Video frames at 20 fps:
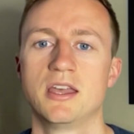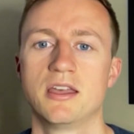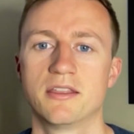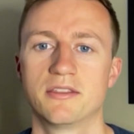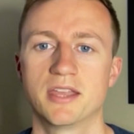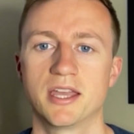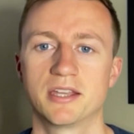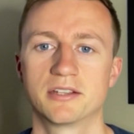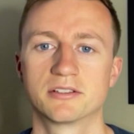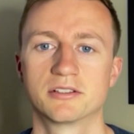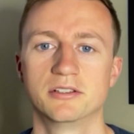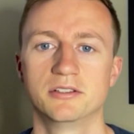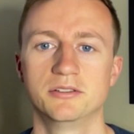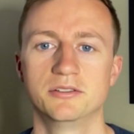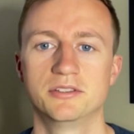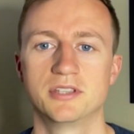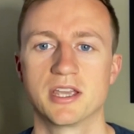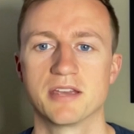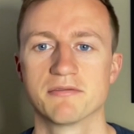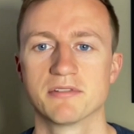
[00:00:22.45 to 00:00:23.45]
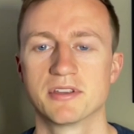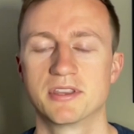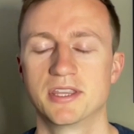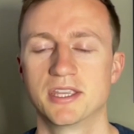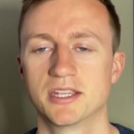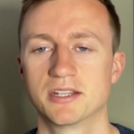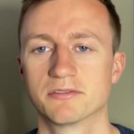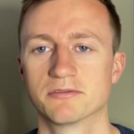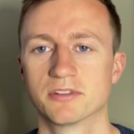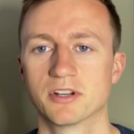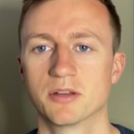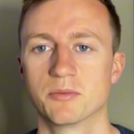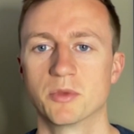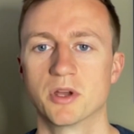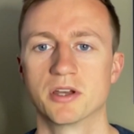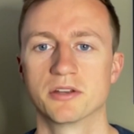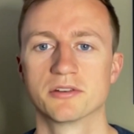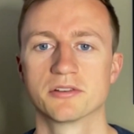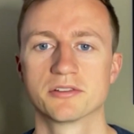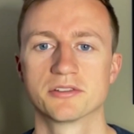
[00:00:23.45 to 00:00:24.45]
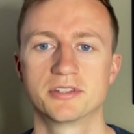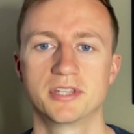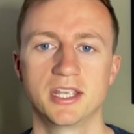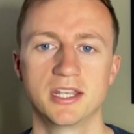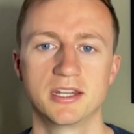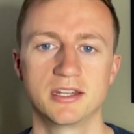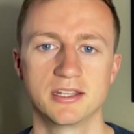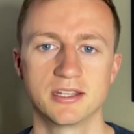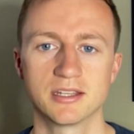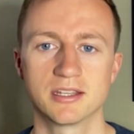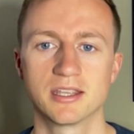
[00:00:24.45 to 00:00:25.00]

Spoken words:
That includes everything from understanding